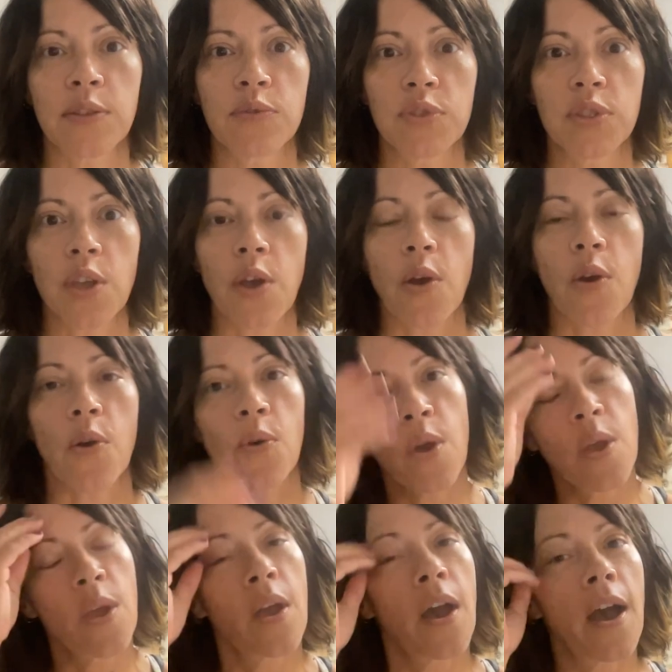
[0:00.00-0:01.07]
So
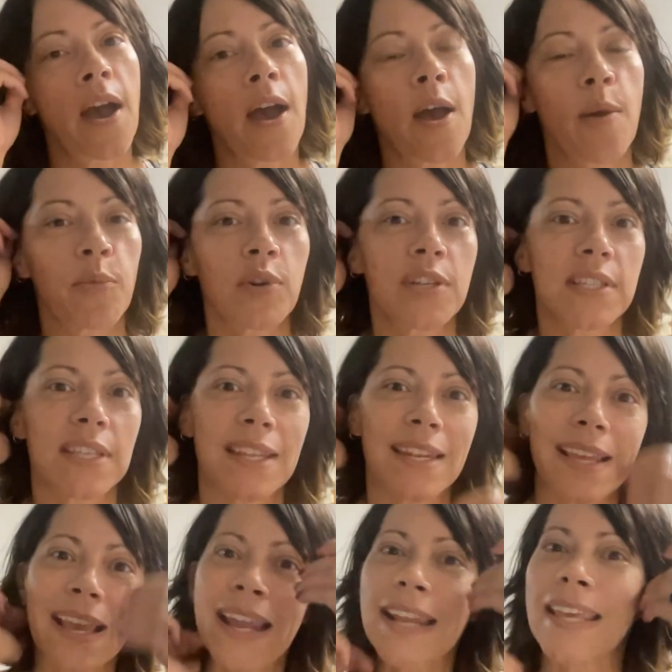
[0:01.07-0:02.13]
we're just gonna
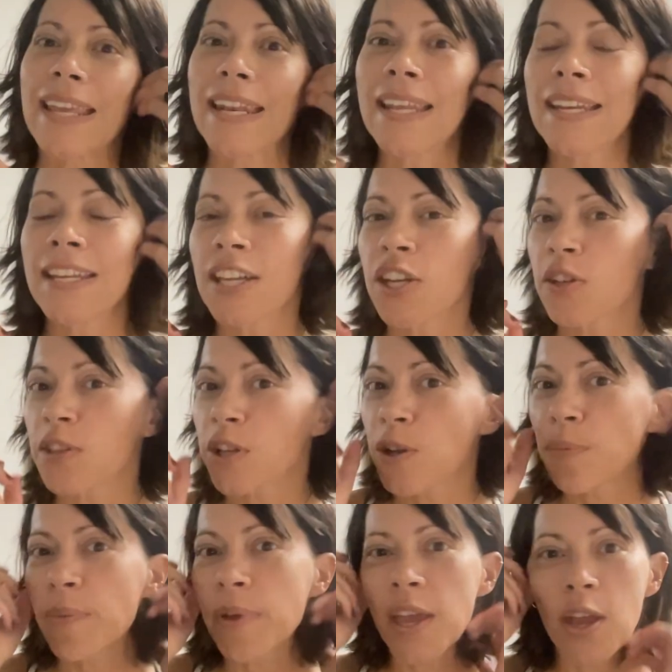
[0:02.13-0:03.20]
kind of get in here a little
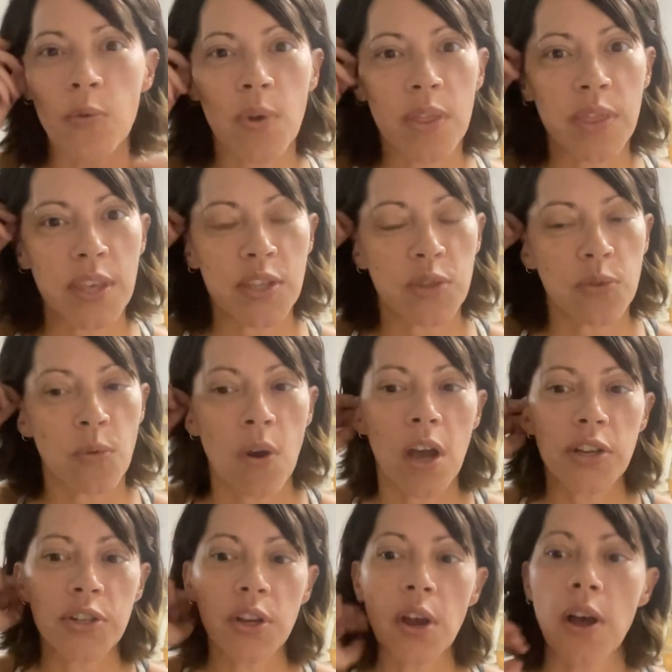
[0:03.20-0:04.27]
bit with this gua
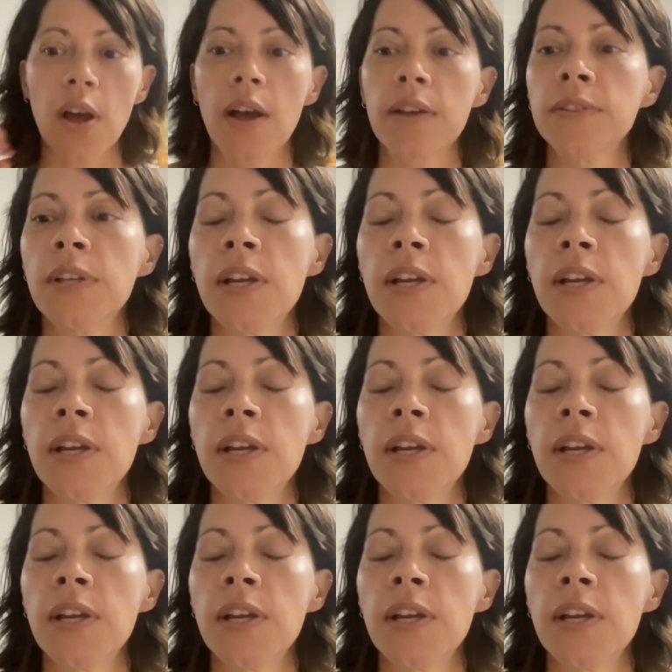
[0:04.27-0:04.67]
sha.